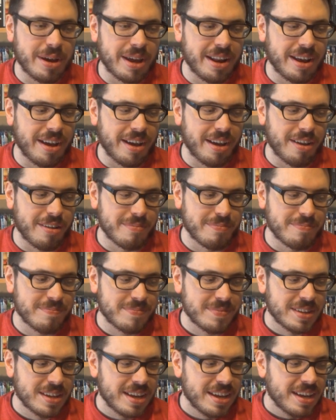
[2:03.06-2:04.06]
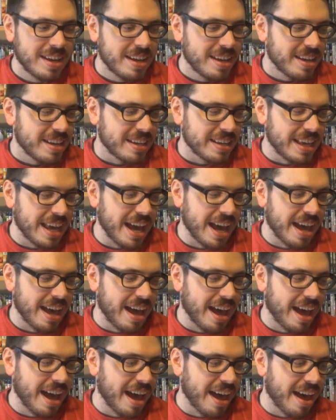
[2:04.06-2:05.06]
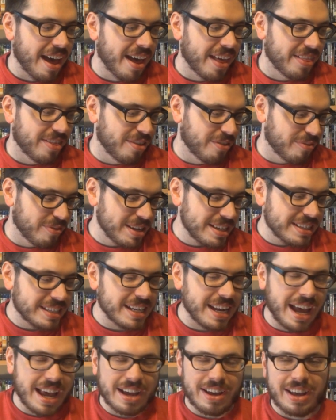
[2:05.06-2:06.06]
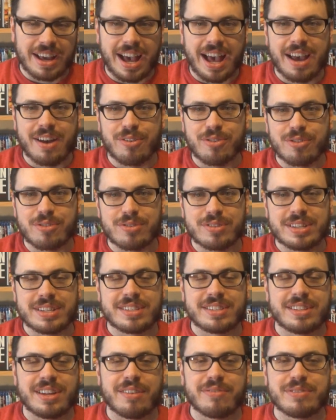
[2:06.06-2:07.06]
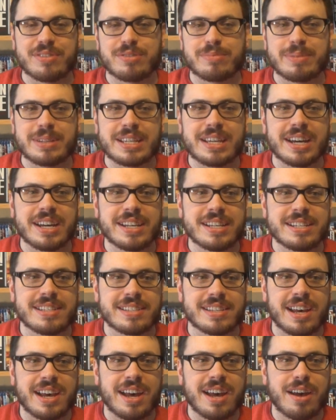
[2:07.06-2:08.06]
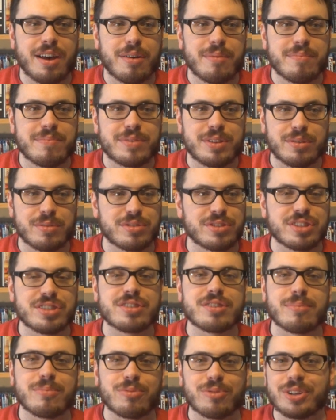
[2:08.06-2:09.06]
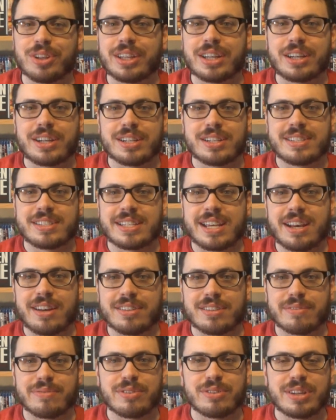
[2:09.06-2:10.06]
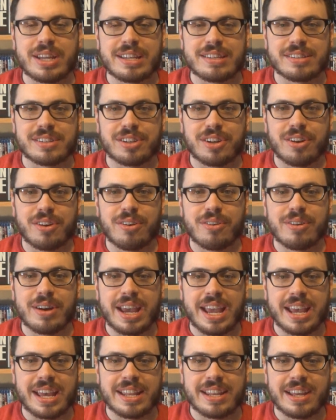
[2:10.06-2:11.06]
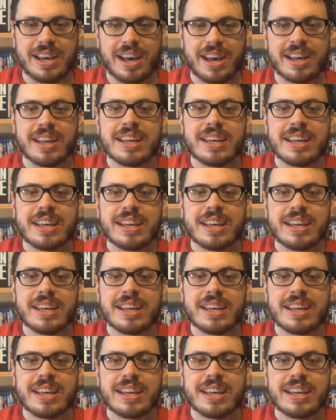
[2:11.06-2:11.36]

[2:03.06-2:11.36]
but yeah, the reason I ordered this stuff is because there was just some really good sales a few days ago, and